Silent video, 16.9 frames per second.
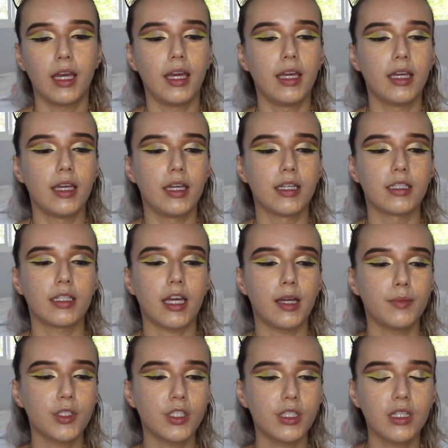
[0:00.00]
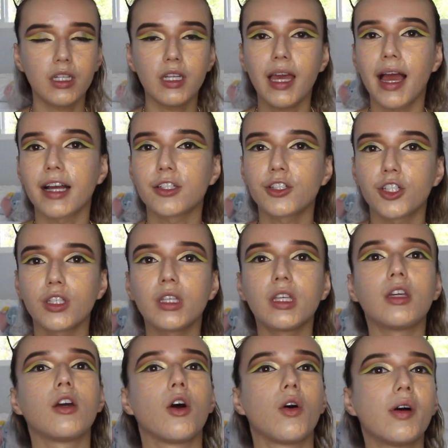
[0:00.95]
And I'm just going to
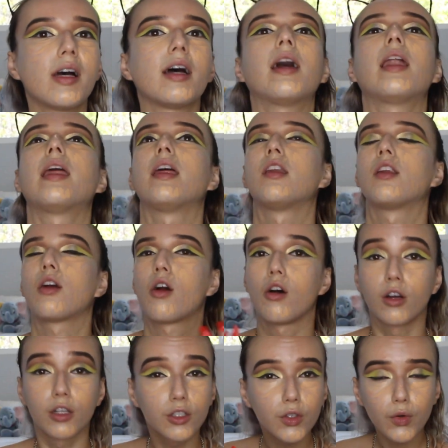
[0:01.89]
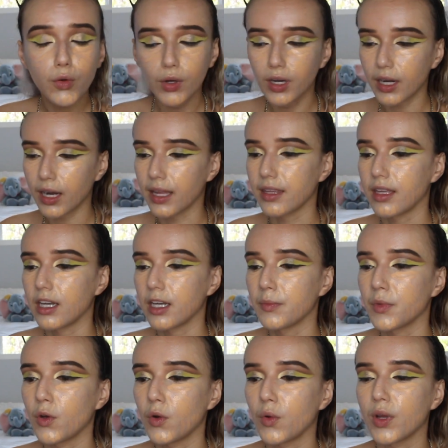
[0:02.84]
actually go ahead and contour, and then
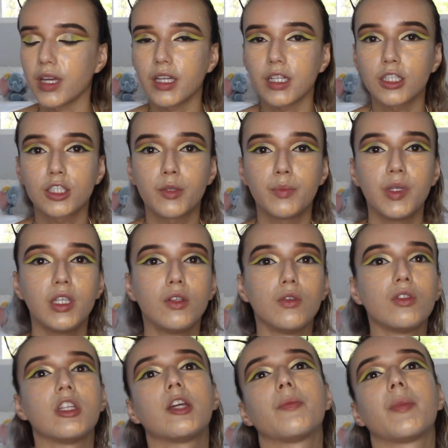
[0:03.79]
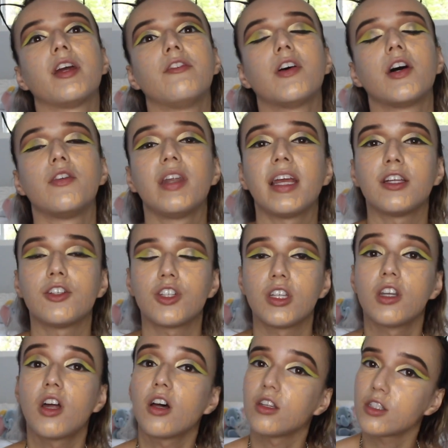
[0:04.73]
I'm going to be using my
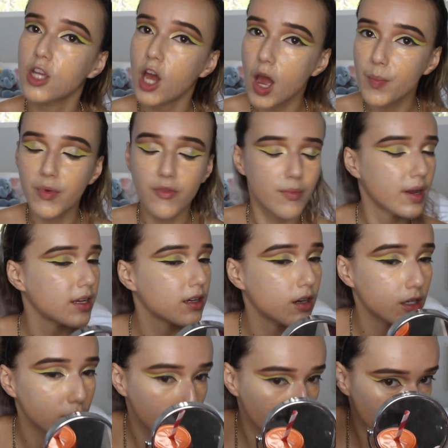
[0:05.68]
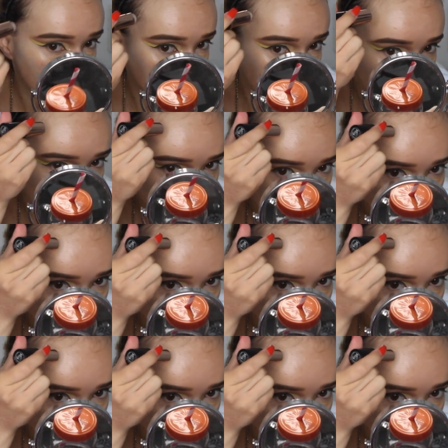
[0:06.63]
foundation on top of my contour.